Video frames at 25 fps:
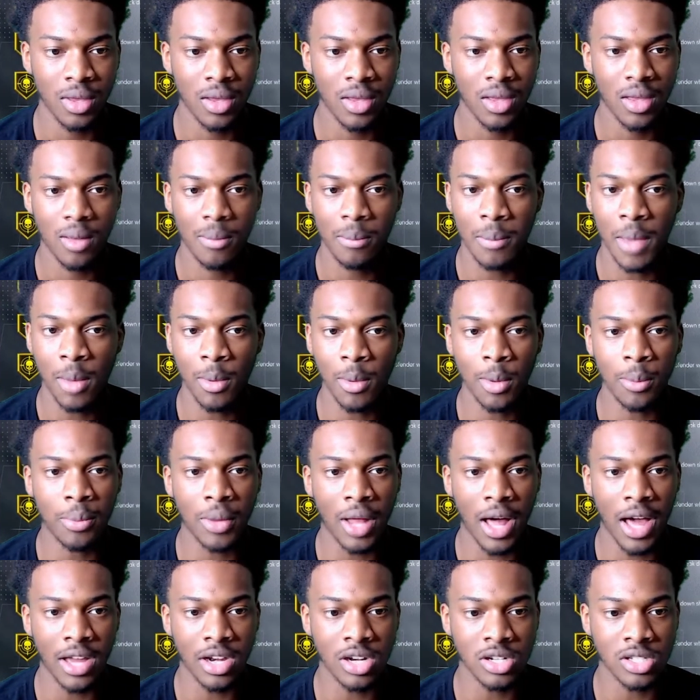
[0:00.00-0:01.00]
Maybe
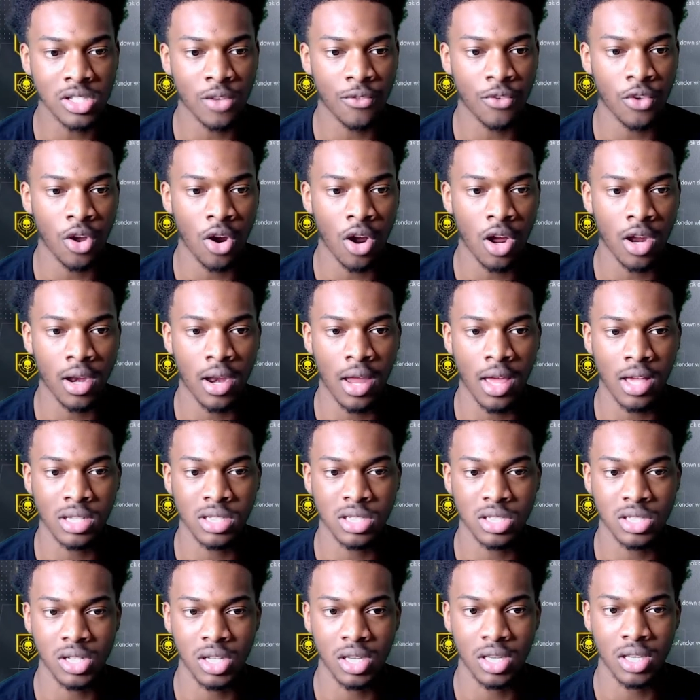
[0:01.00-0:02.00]
blinders if you're on
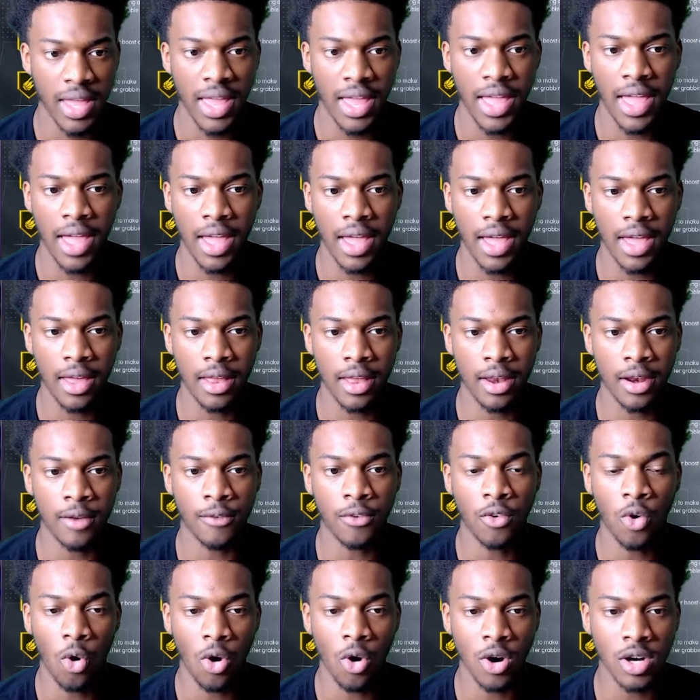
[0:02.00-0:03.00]
next gen. And of
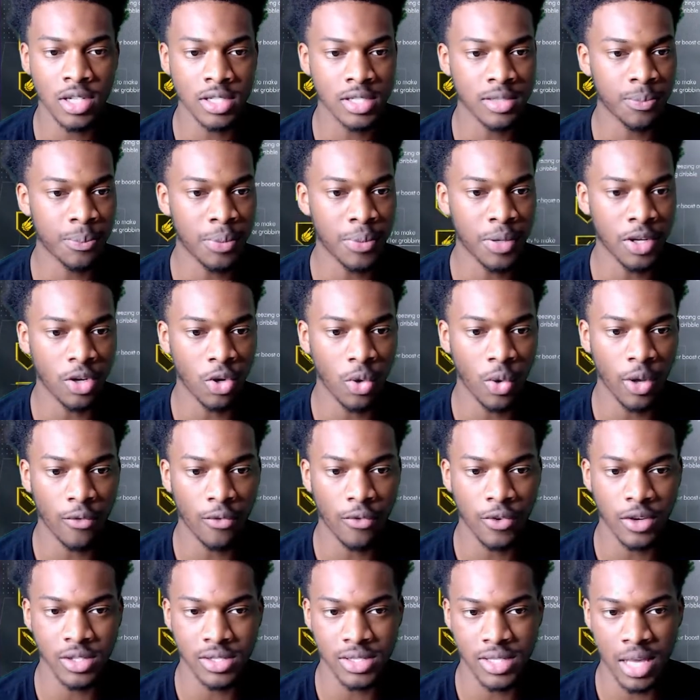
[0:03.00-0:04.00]
course, put quick
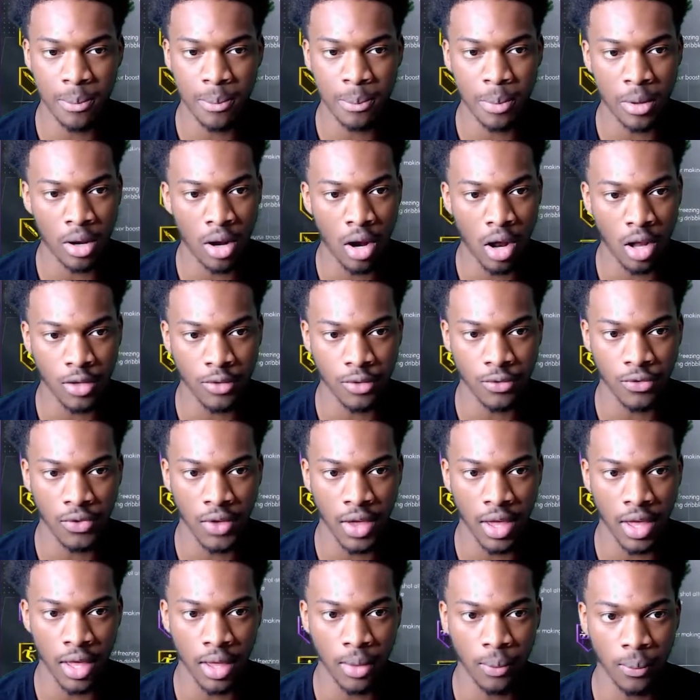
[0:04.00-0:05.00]
first step on Hall of
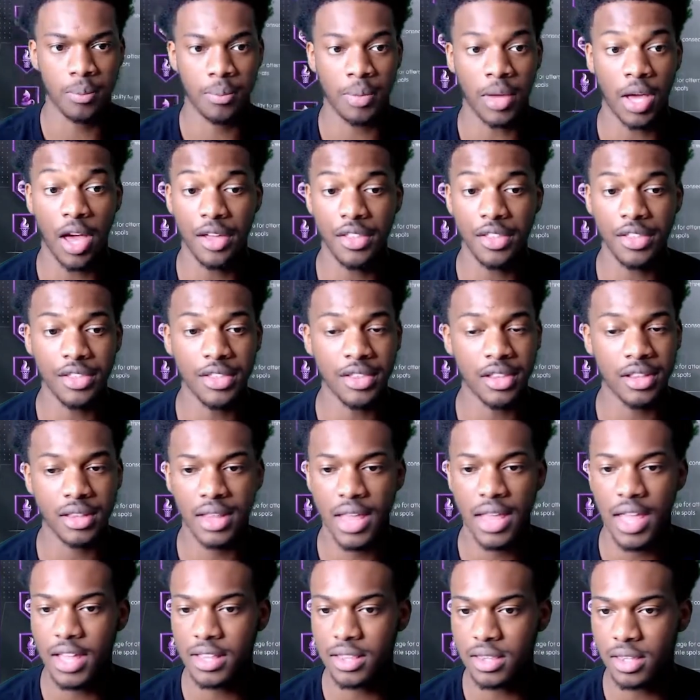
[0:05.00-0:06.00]
Fame. But other than
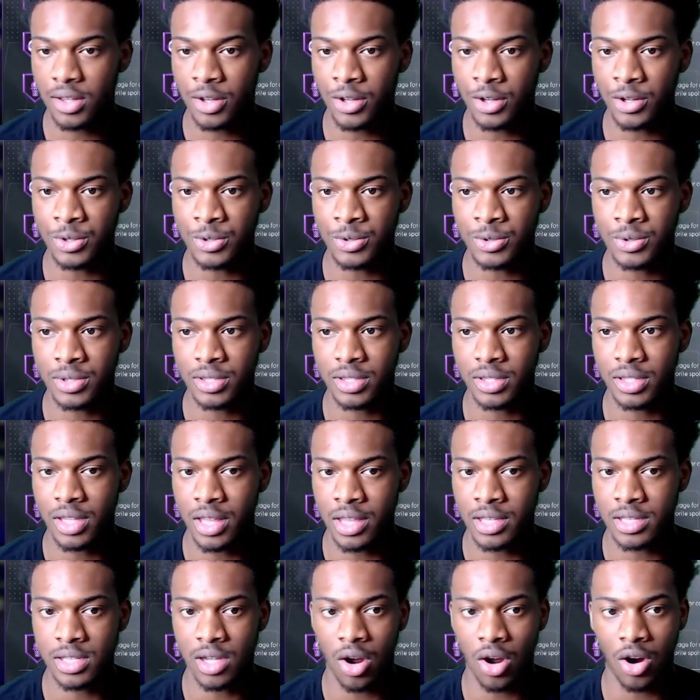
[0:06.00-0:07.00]
that though,
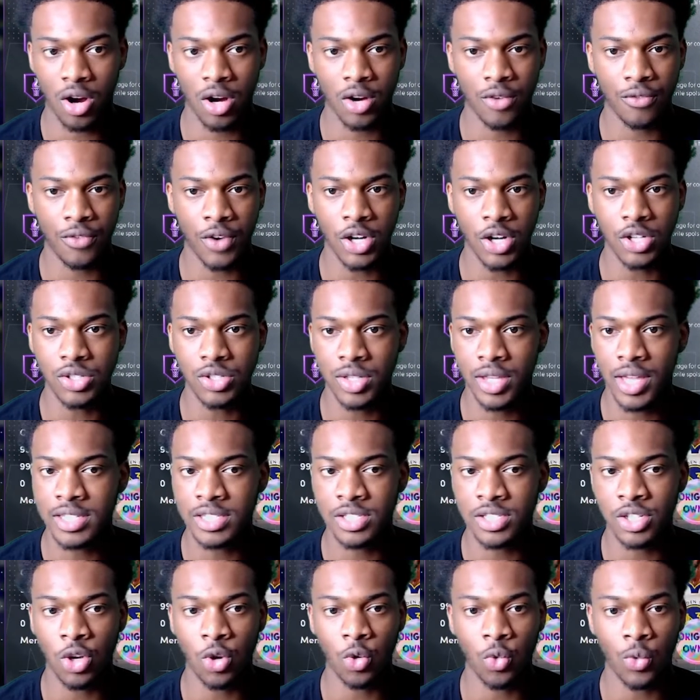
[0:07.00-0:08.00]
this card virtually
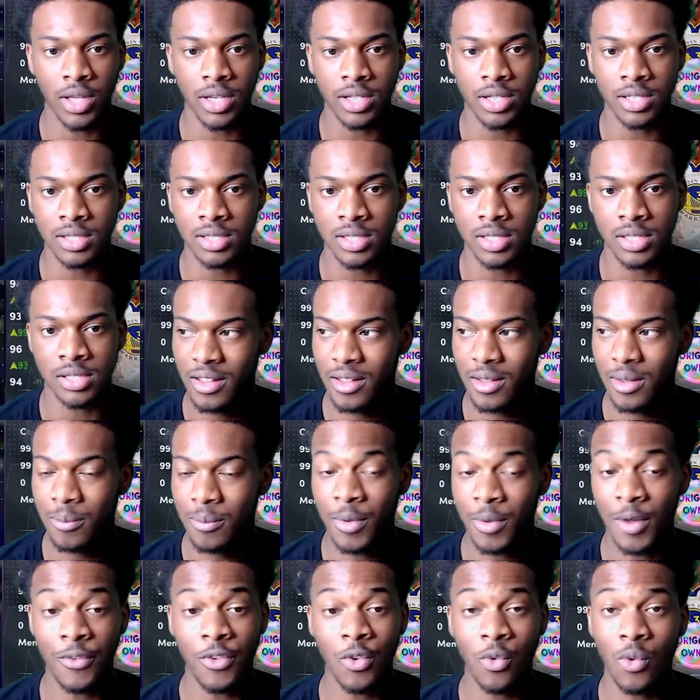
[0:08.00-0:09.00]
has no weaknesses.
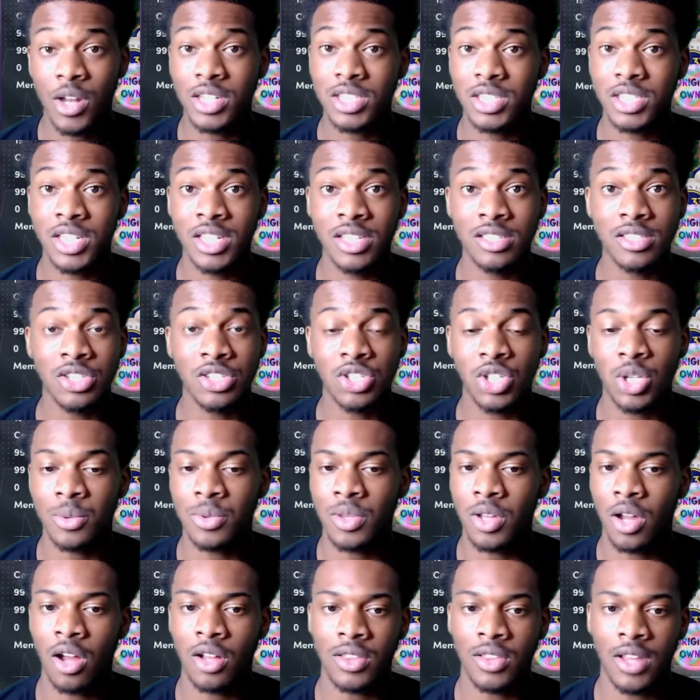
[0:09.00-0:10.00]
But if you want to cheese on Trope
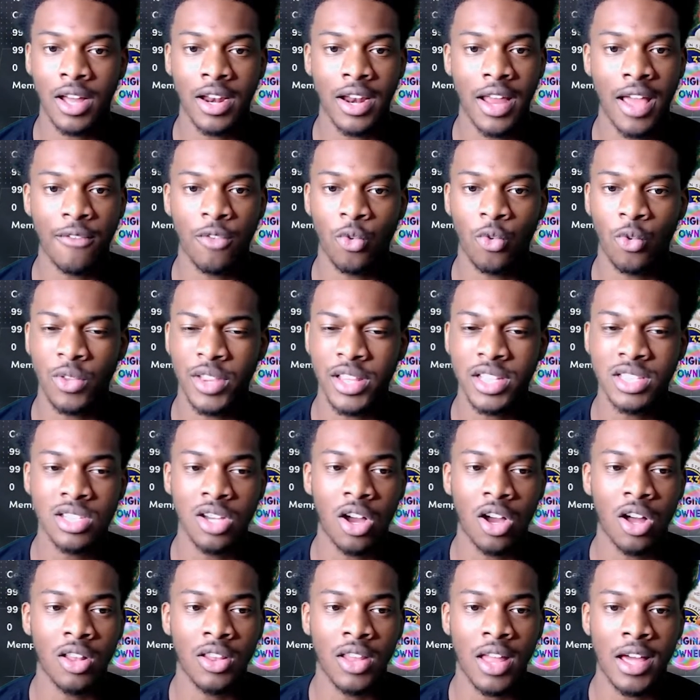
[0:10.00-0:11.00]
That Online and have a really
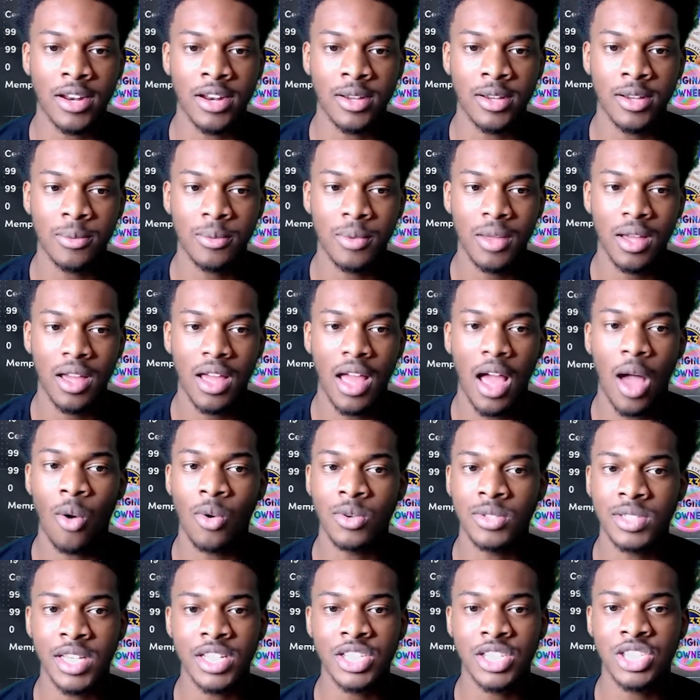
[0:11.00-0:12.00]
tall lineup, I would
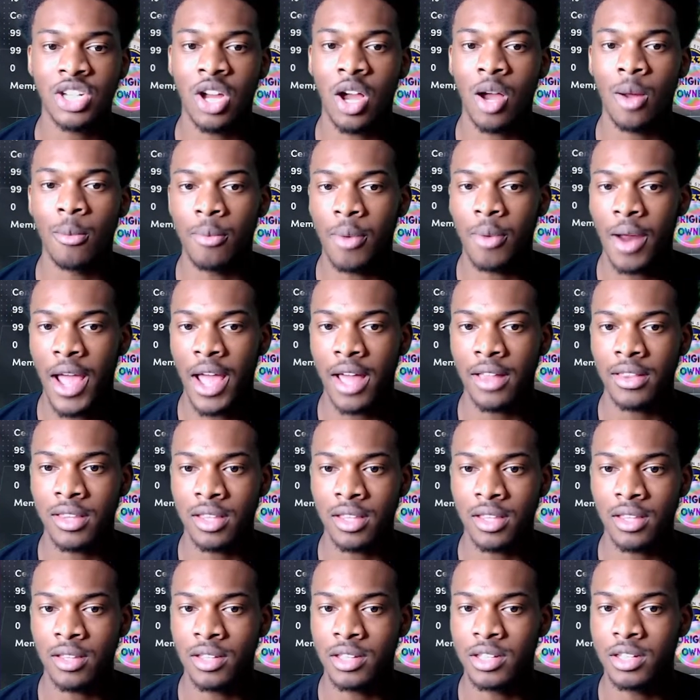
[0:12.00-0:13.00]
say SHAWN Bradley
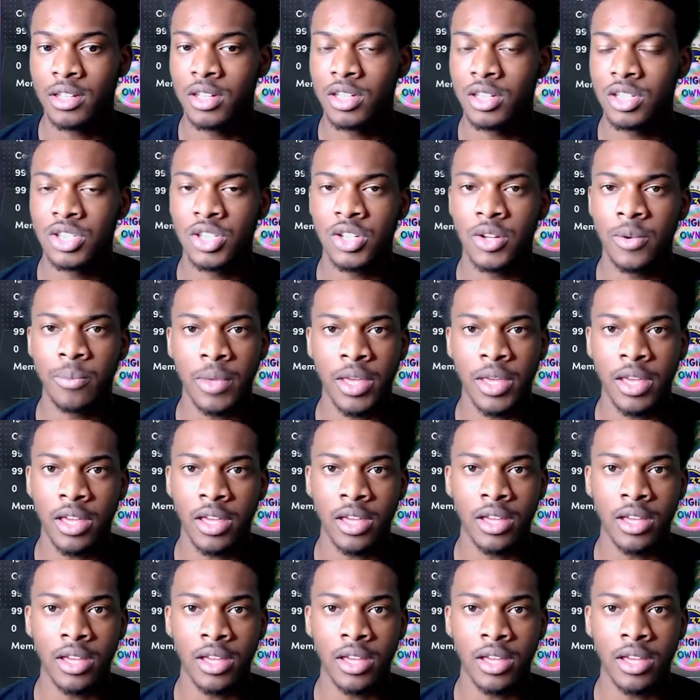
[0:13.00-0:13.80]
should be in